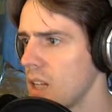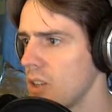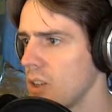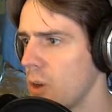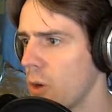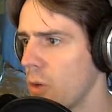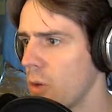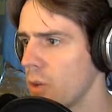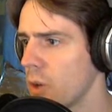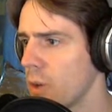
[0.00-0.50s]

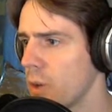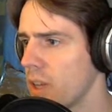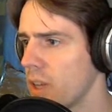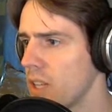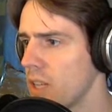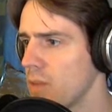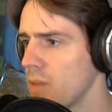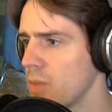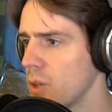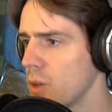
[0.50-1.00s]
Don't know why
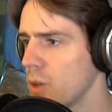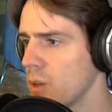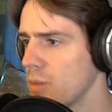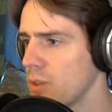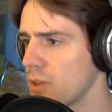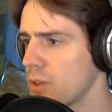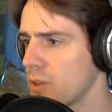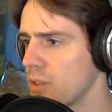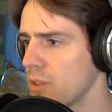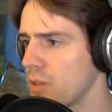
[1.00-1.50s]
he blew up
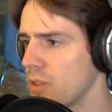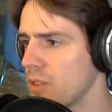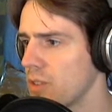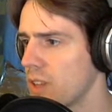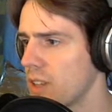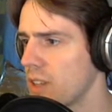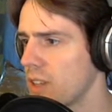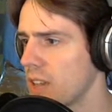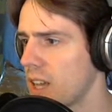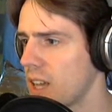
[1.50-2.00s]
so
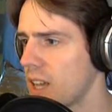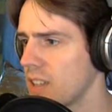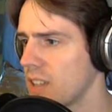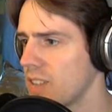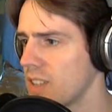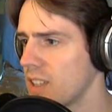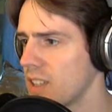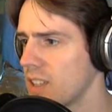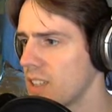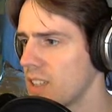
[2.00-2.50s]

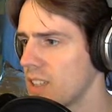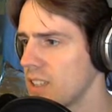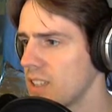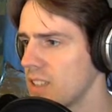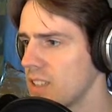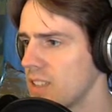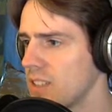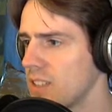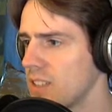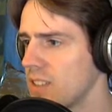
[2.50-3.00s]
fantastically.
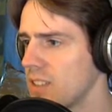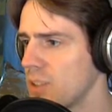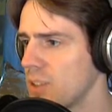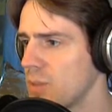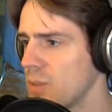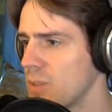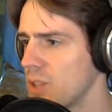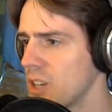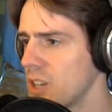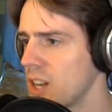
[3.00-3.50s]
This is
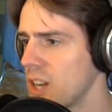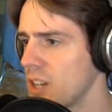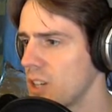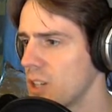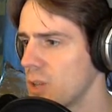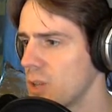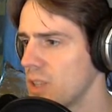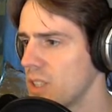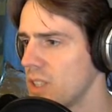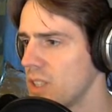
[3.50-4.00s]
super
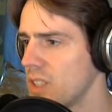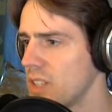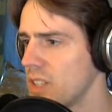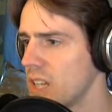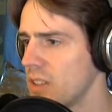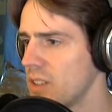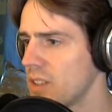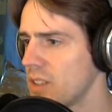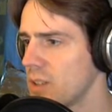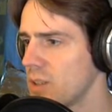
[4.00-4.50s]
harrowing,
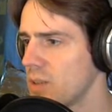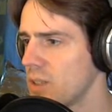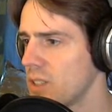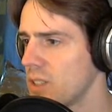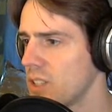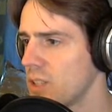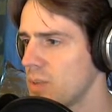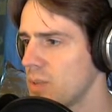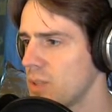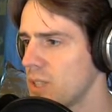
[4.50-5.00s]
having the 1
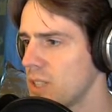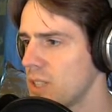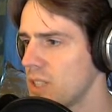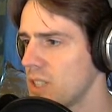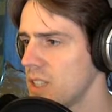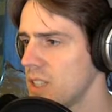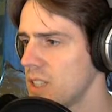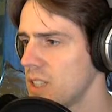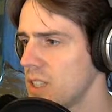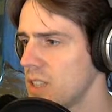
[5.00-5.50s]

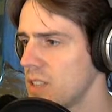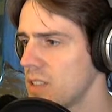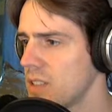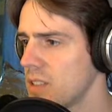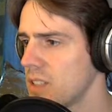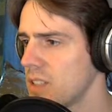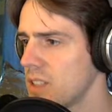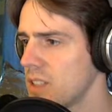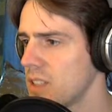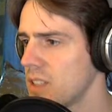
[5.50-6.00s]
HP. I don't
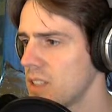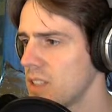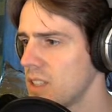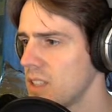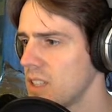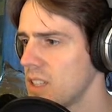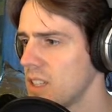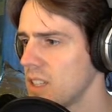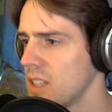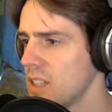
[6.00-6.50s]
like
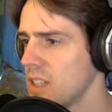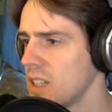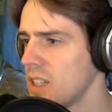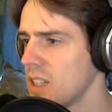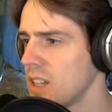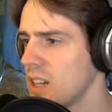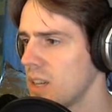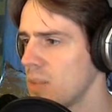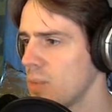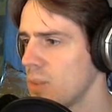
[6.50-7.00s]
it.
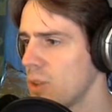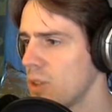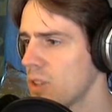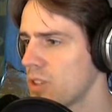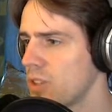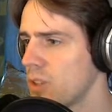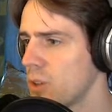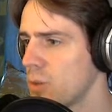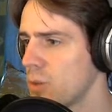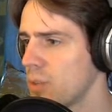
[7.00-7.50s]
Gun
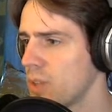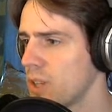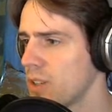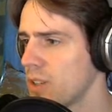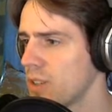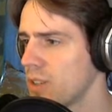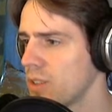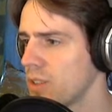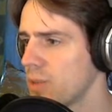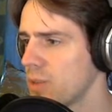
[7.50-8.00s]
bullets don't
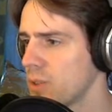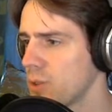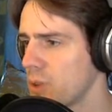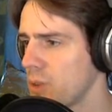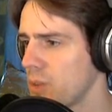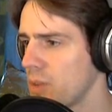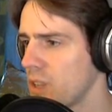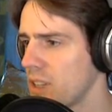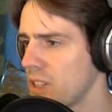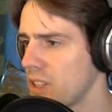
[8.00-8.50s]
pierce, which is why
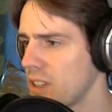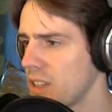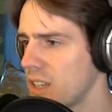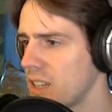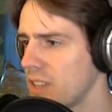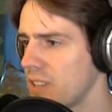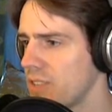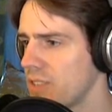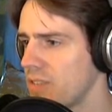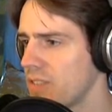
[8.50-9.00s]
I'm not just
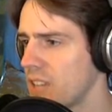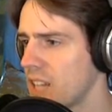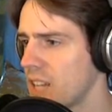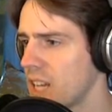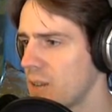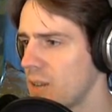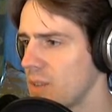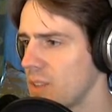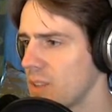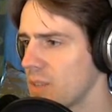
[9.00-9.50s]
letting him
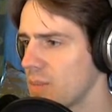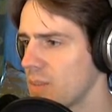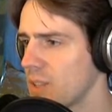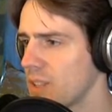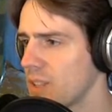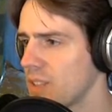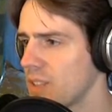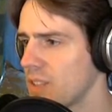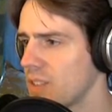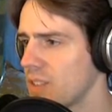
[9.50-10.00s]
fly with them,
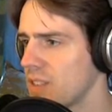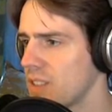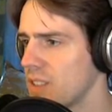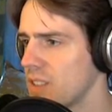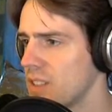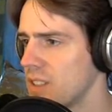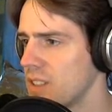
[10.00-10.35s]
because